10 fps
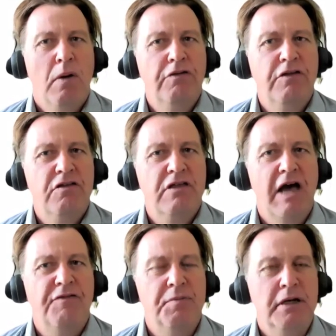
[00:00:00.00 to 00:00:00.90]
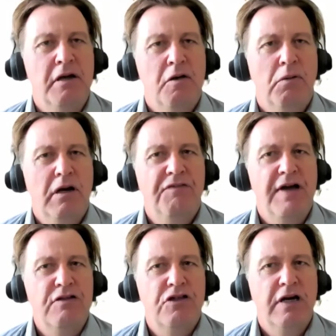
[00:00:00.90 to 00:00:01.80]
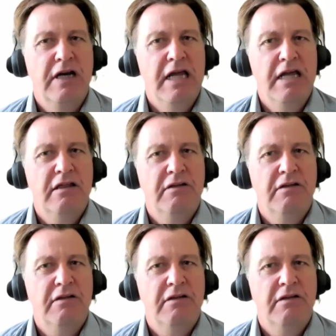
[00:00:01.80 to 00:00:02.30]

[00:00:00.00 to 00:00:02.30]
whilst its government will eventually need